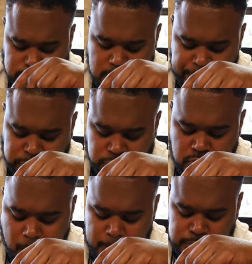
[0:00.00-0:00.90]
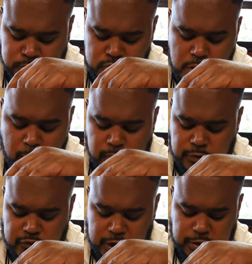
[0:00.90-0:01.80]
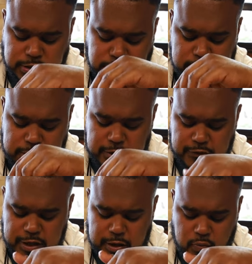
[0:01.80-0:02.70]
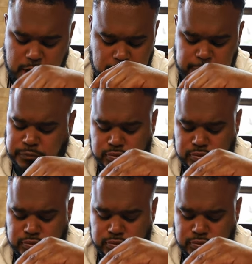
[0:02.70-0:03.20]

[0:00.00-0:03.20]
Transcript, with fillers: smoke in this goes. Very tender, very well.